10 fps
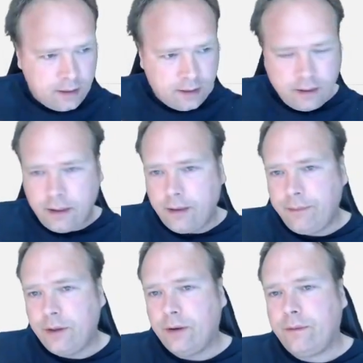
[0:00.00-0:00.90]

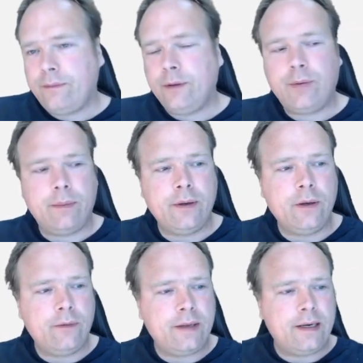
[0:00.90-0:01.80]
You probably
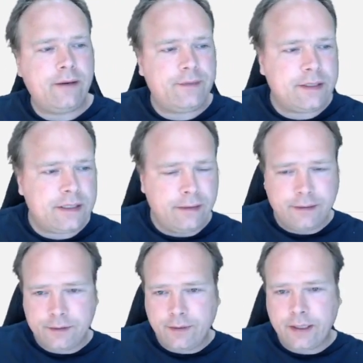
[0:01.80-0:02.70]
know that I have this
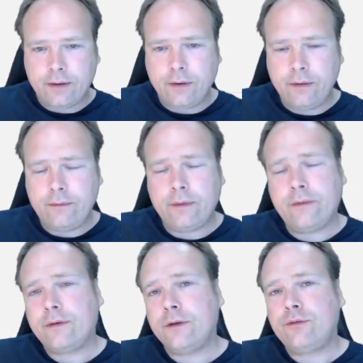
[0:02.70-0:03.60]
series where I've gone
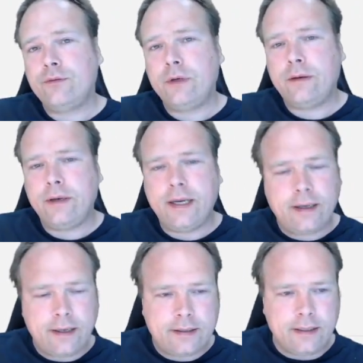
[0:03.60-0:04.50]
through
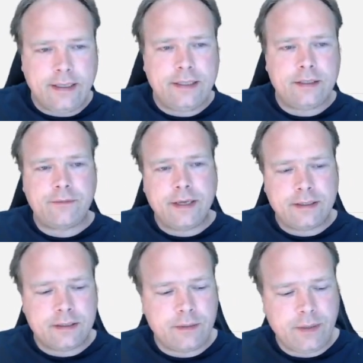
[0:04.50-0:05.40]
actually each of the
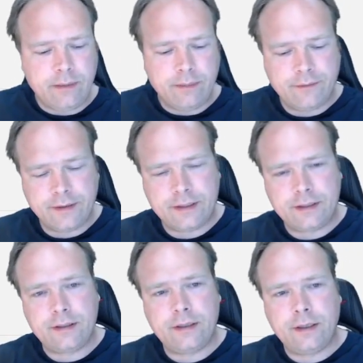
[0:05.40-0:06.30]
HTTP
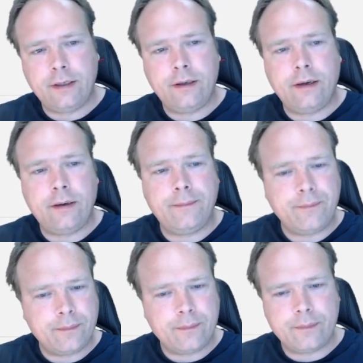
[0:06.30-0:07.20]
methods
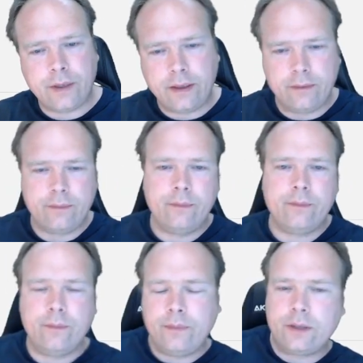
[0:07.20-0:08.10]
when
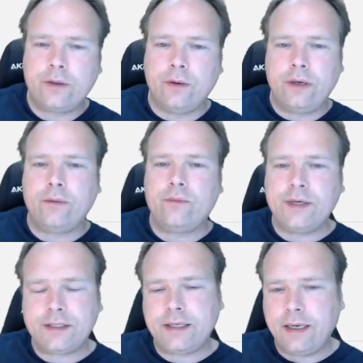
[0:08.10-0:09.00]
coding
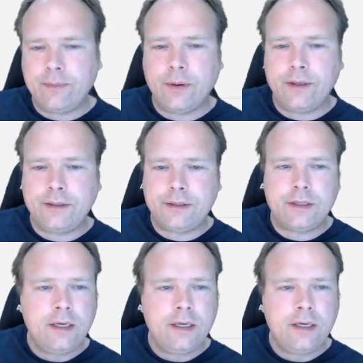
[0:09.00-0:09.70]
REST endpoints